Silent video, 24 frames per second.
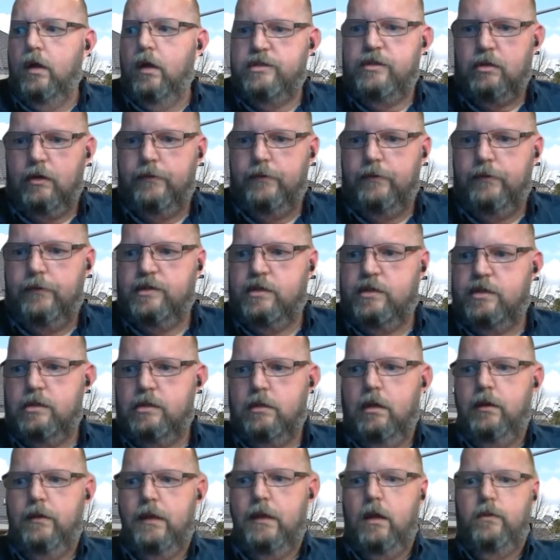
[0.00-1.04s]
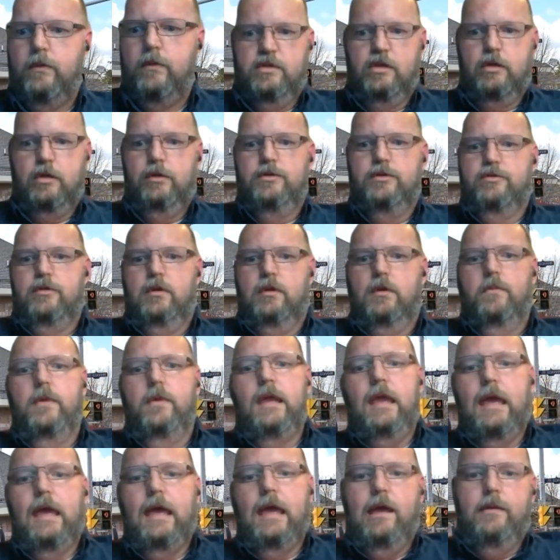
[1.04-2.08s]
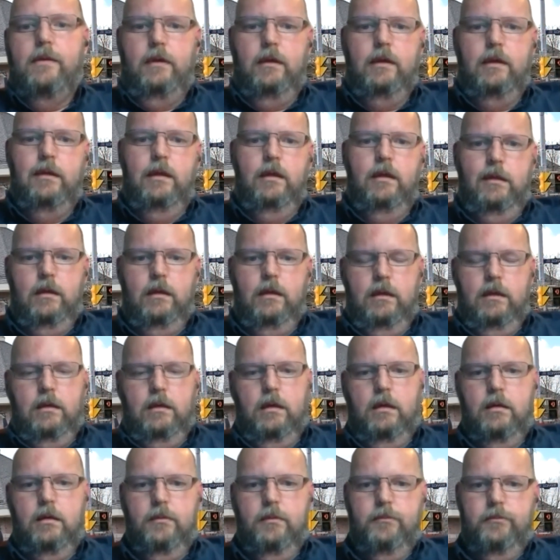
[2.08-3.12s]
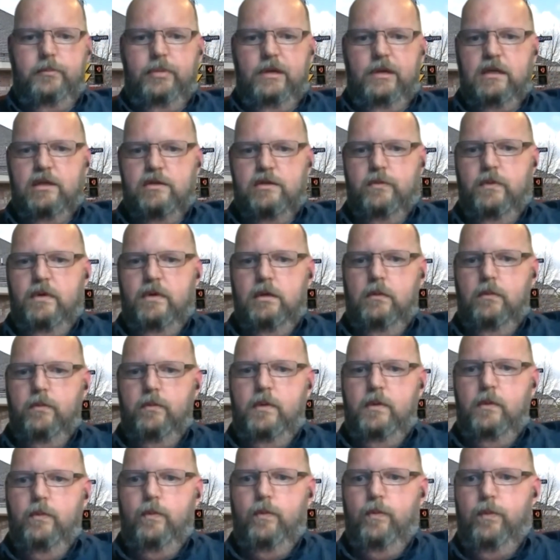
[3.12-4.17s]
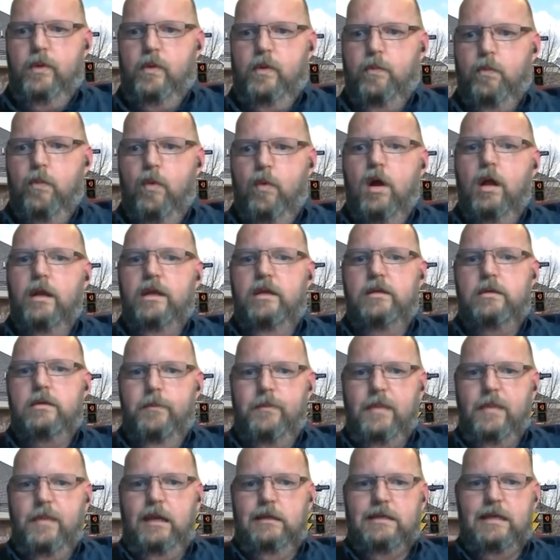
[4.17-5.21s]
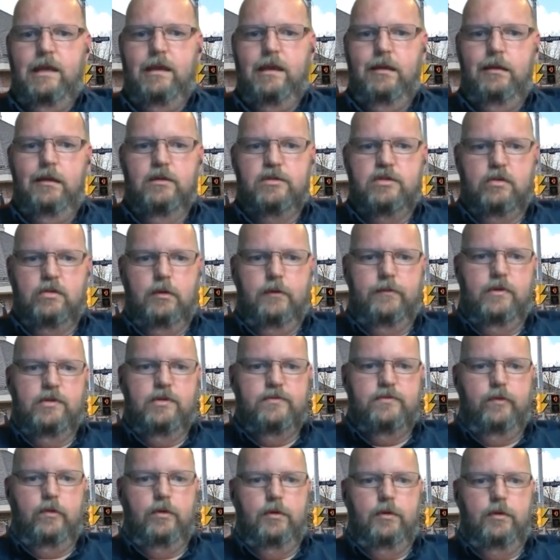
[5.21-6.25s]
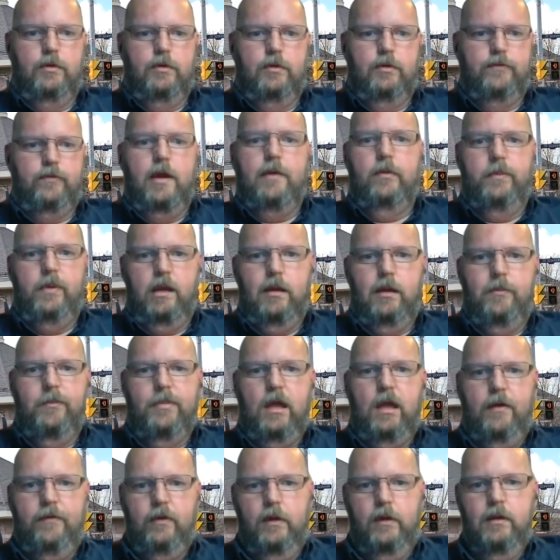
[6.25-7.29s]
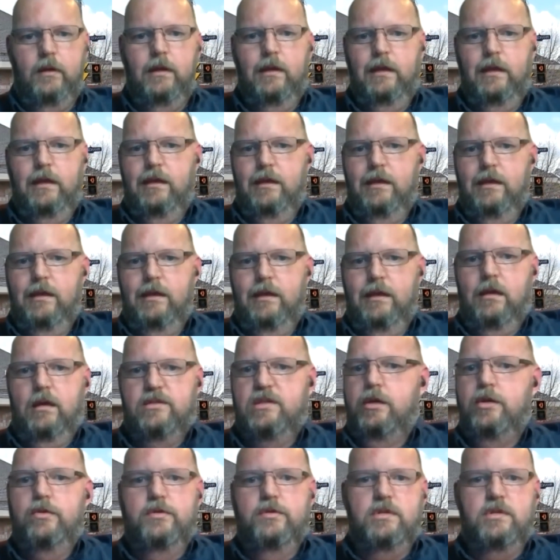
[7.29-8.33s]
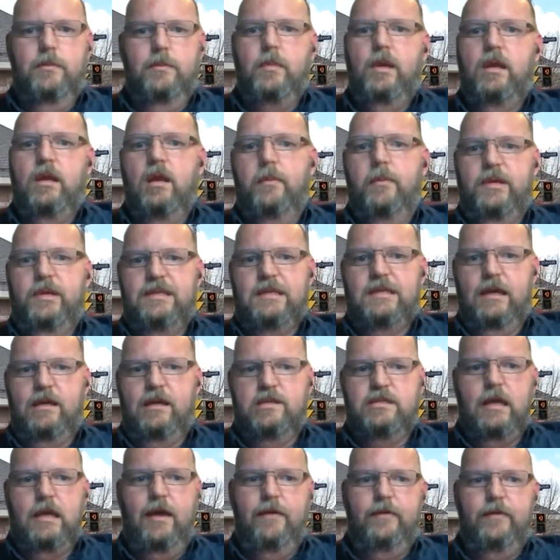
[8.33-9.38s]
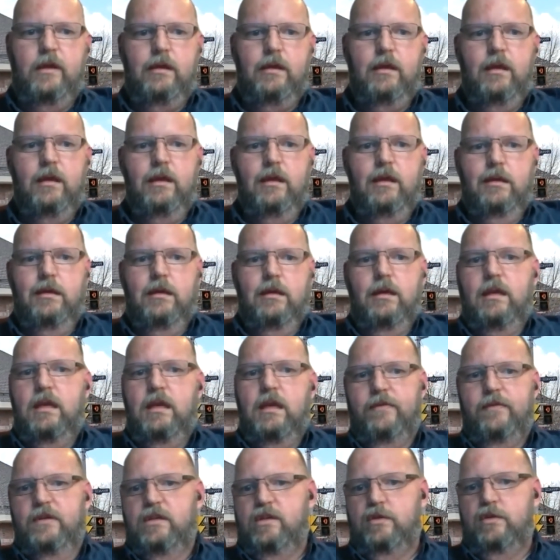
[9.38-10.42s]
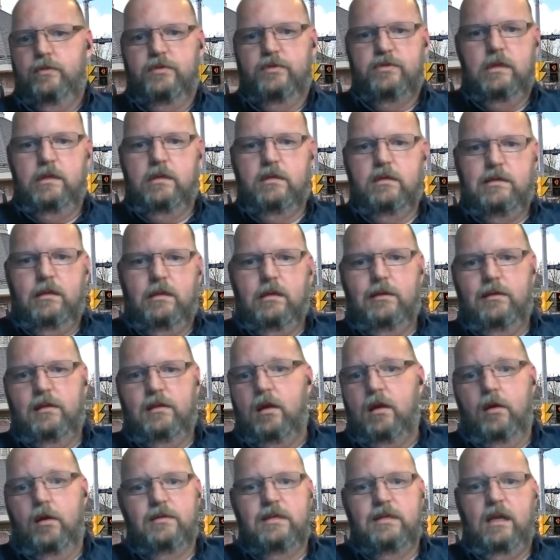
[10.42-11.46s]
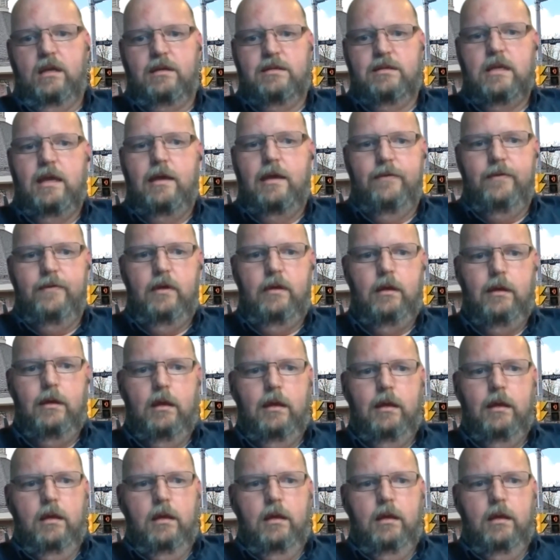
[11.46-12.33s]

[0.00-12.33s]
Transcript: the service, that was a concern we had, because we wanted to maintain the service for everybody in Belleville, seniors that may not be tech savvy, individuals that aren't tech savvy.